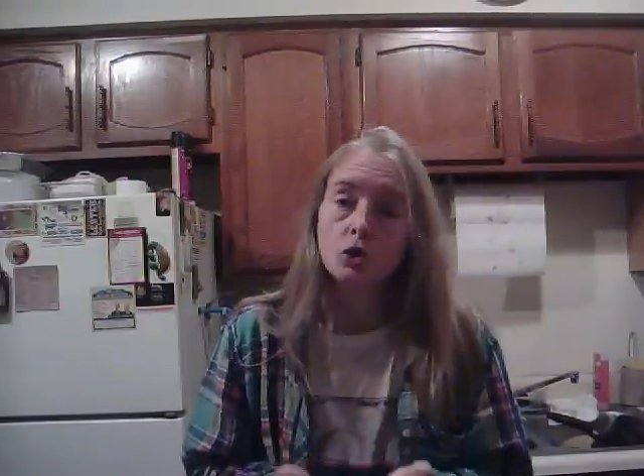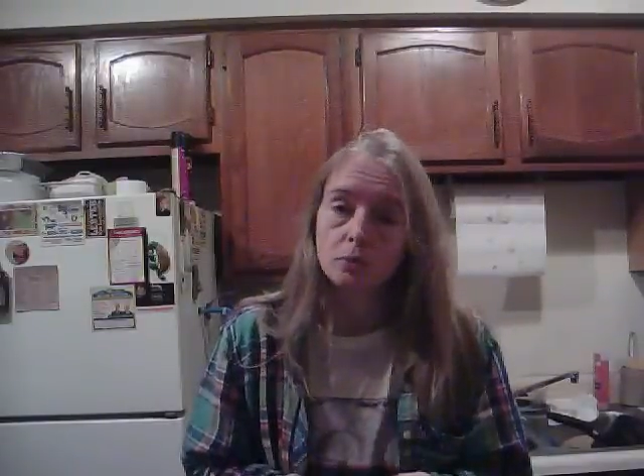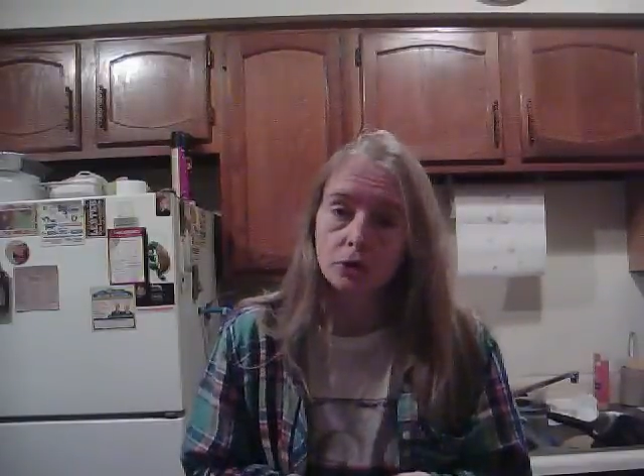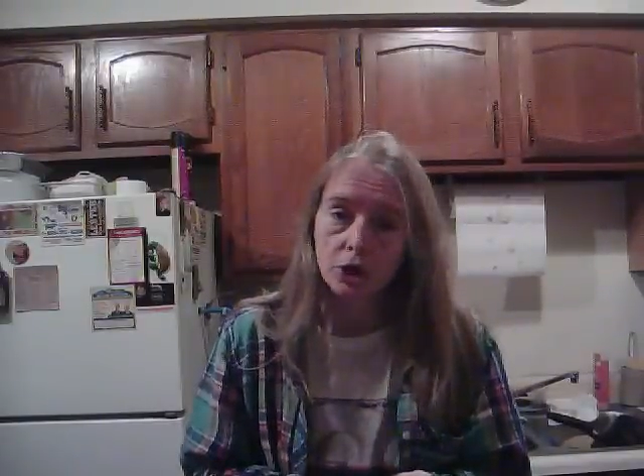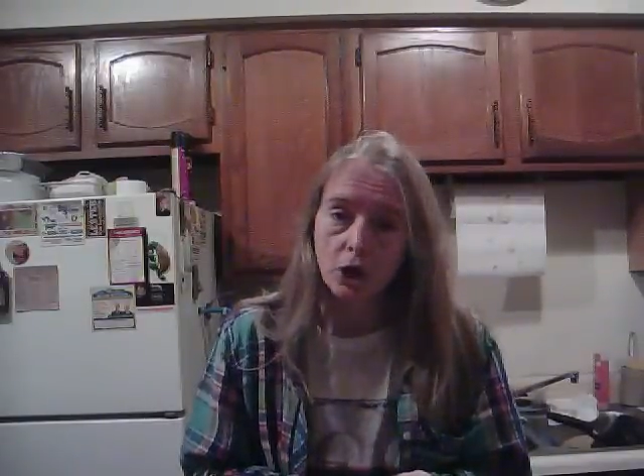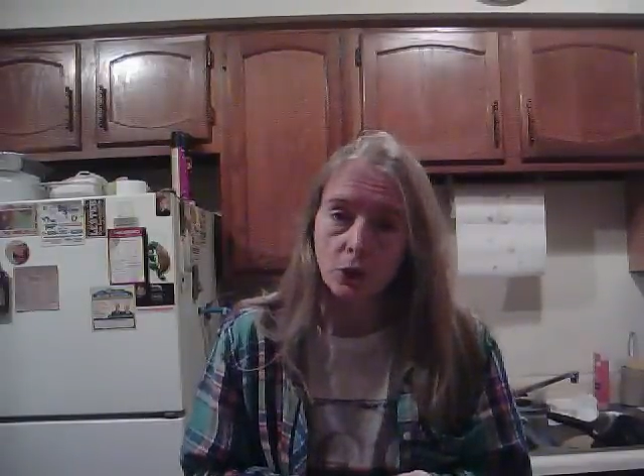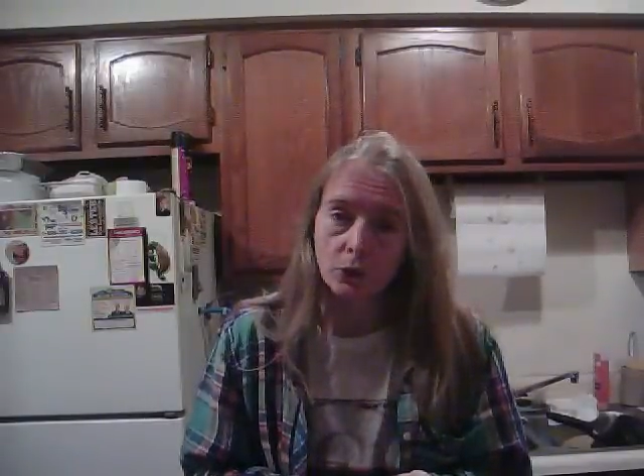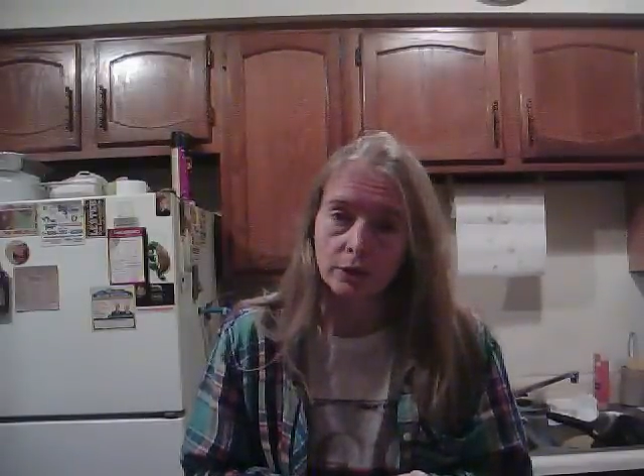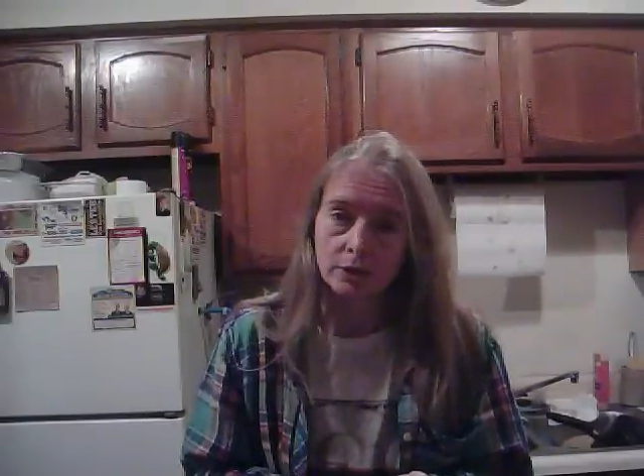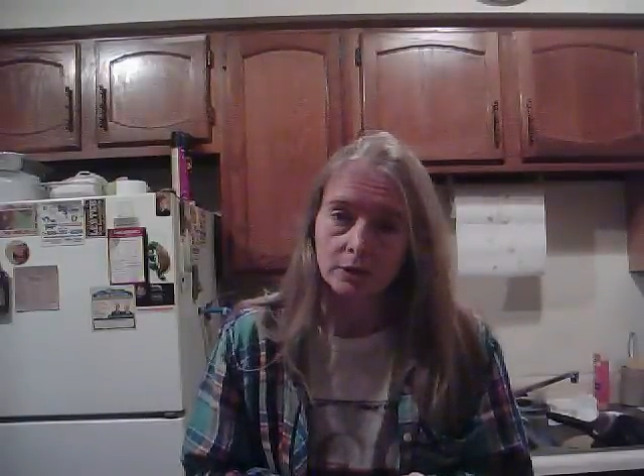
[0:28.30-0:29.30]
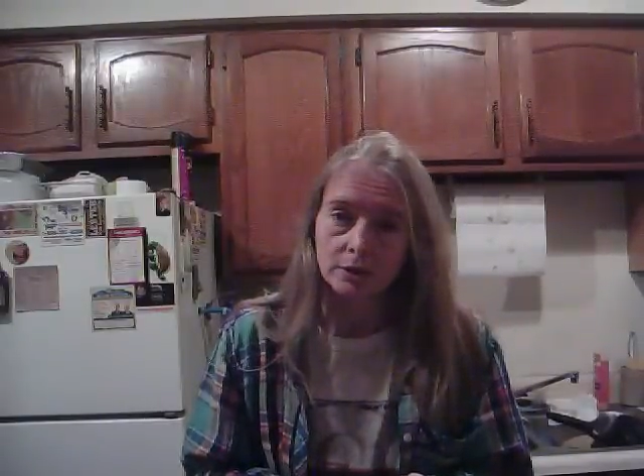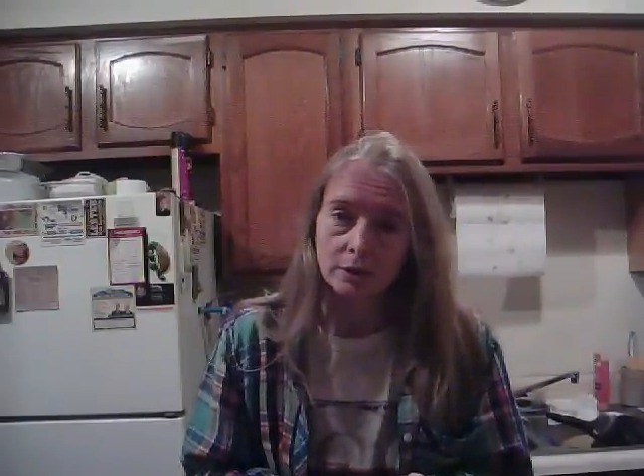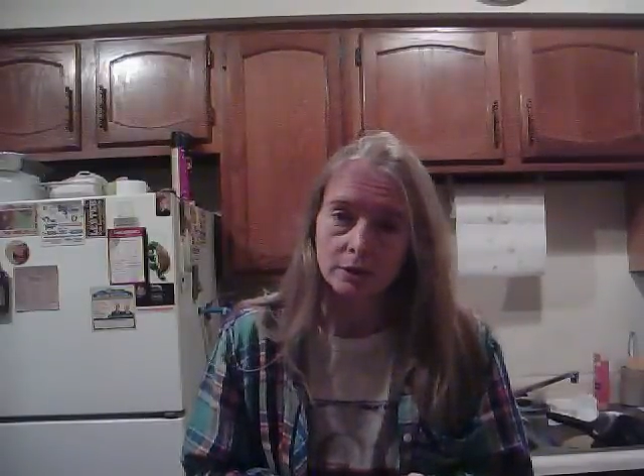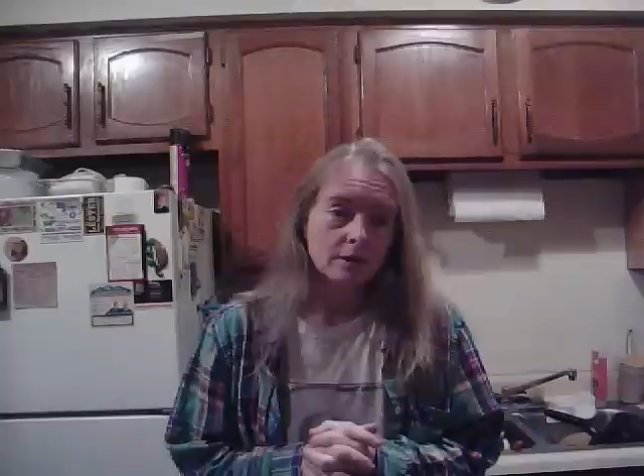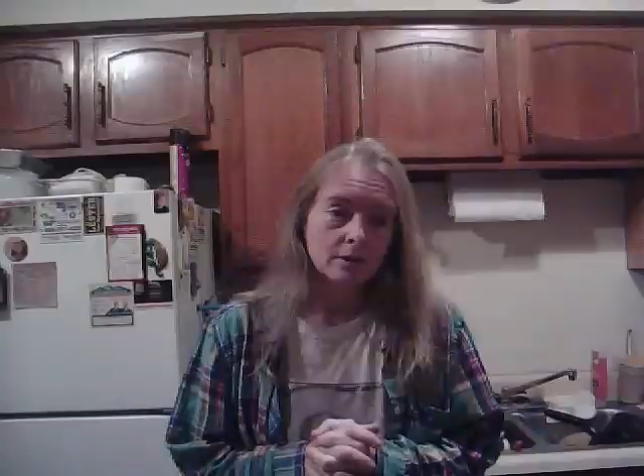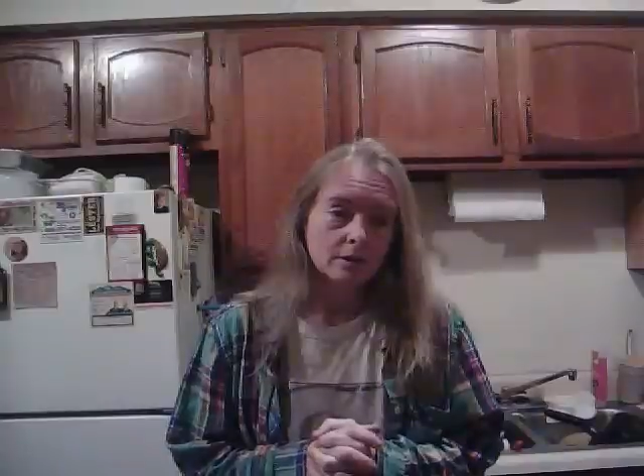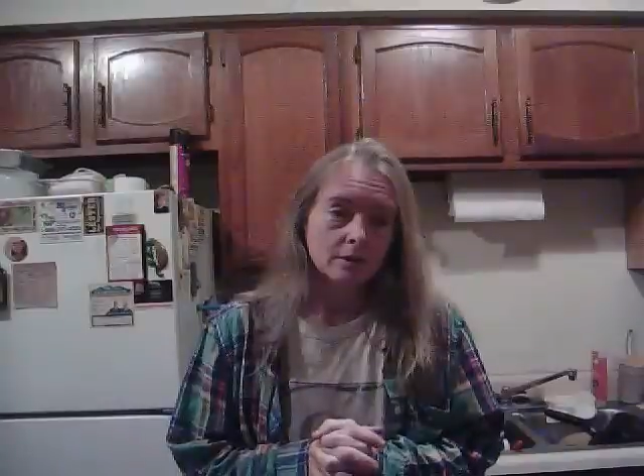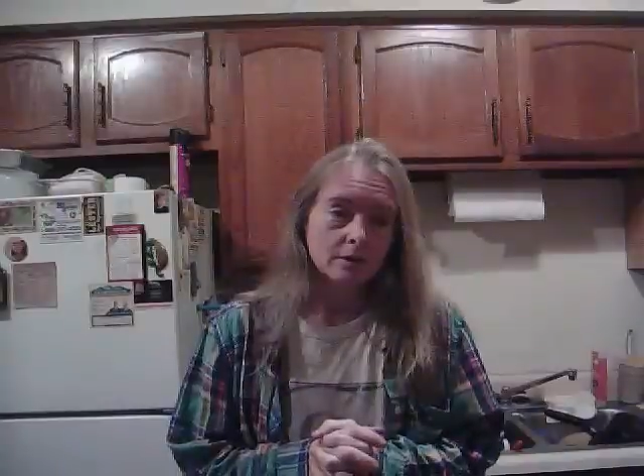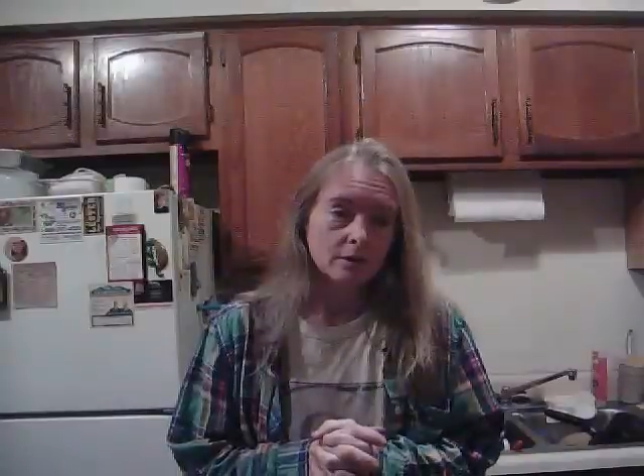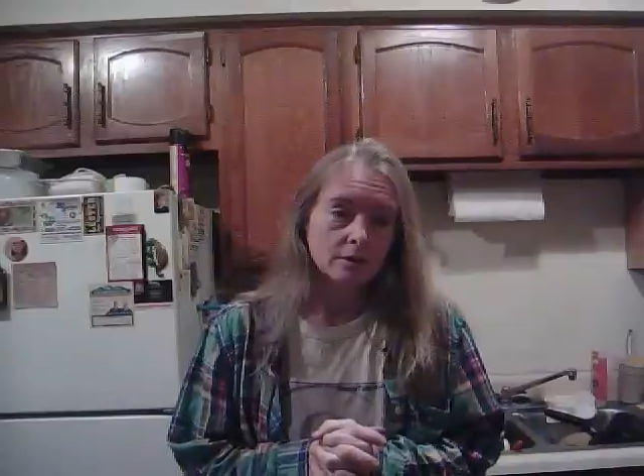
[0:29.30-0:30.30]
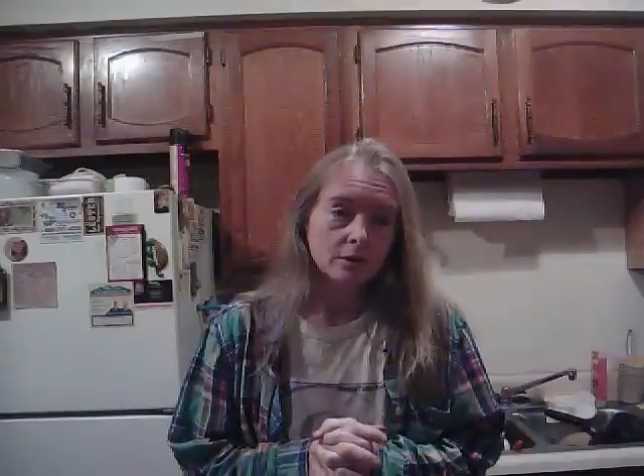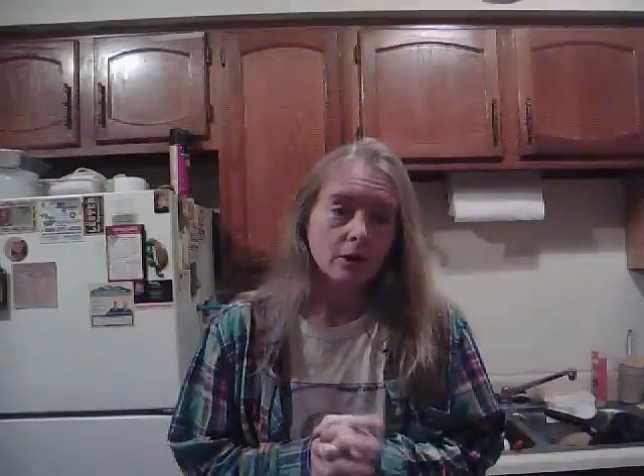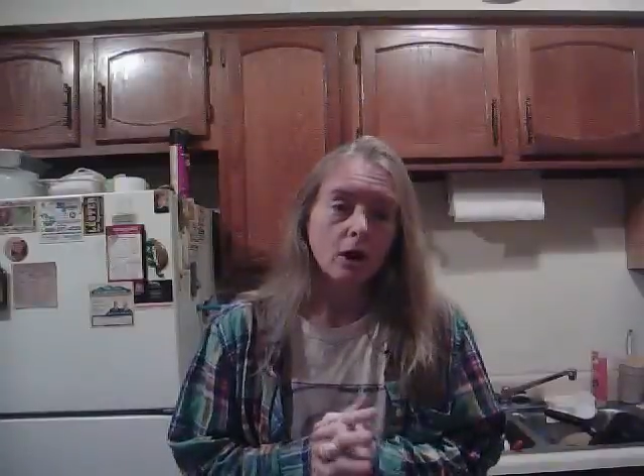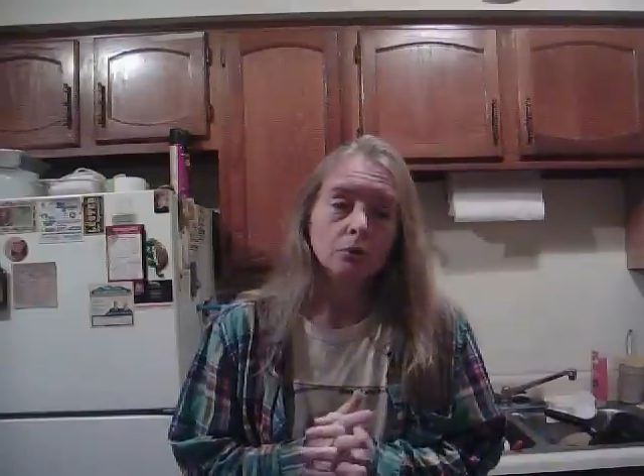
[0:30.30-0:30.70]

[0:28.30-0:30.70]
Tombstone. They're